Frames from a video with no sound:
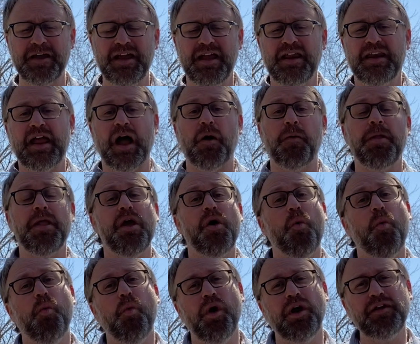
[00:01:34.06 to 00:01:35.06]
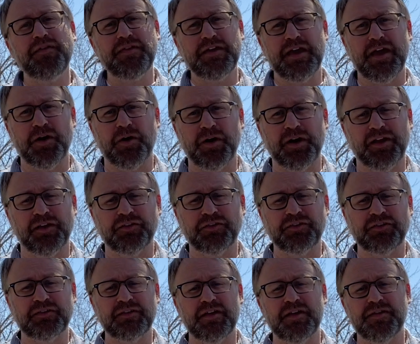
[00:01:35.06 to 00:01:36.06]
Now, one of the
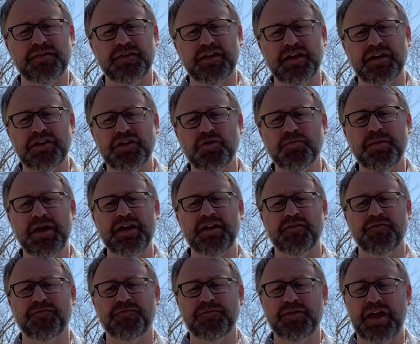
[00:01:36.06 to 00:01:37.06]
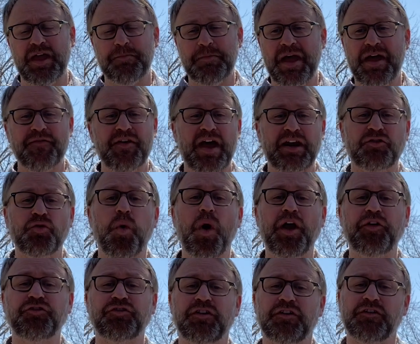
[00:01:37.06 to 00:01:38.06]
areas that you may have had
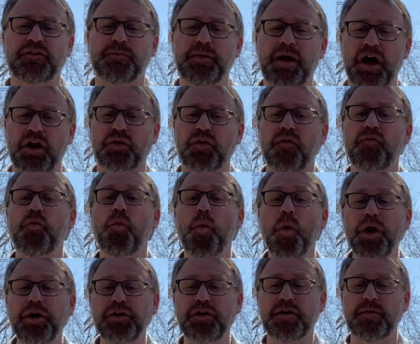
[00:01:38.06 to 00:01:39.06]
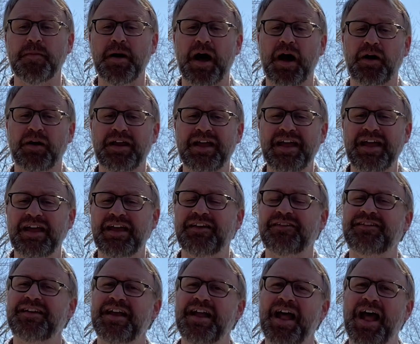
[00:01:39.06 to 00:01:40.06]
questions about or have wondered about
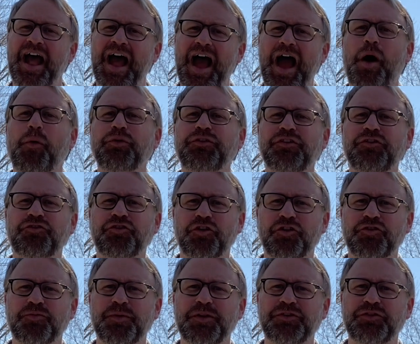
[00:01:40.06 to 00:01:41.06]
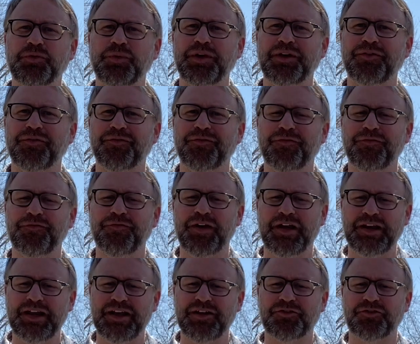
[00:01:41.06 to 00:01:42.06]
is, how has the church been doing
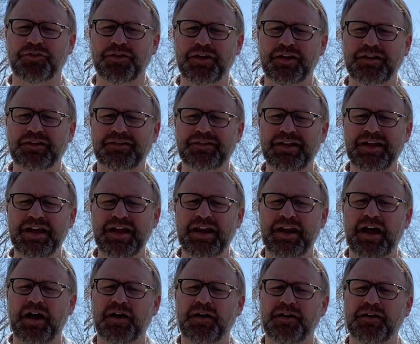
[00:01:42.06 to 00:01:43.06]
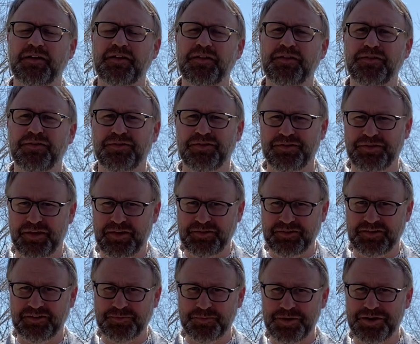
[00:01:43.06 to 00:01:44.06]
financially? Now, this
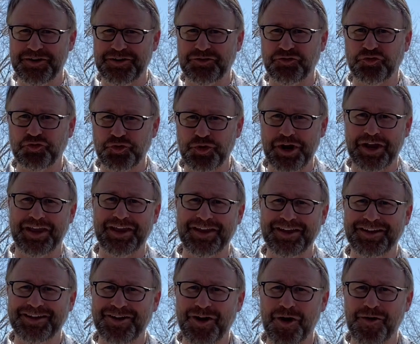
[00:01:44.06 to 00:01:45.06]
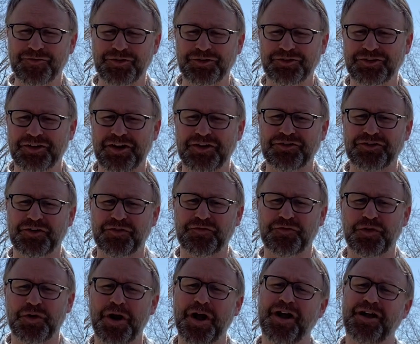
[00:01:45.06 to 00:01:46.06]
has been a tricky conversation
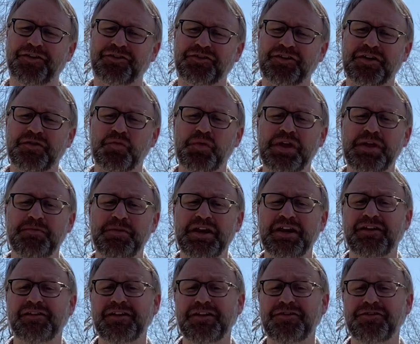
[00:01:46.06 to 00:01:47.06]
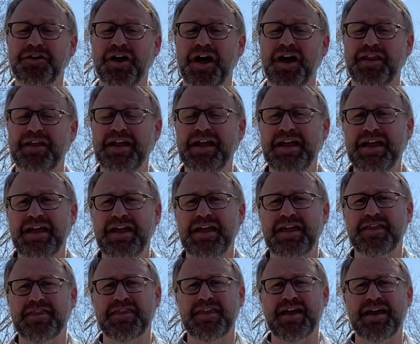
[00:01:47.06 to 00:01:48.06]
for us, and we immediately thought
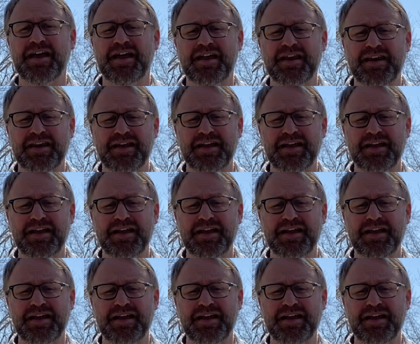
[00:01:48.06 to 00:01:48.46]
that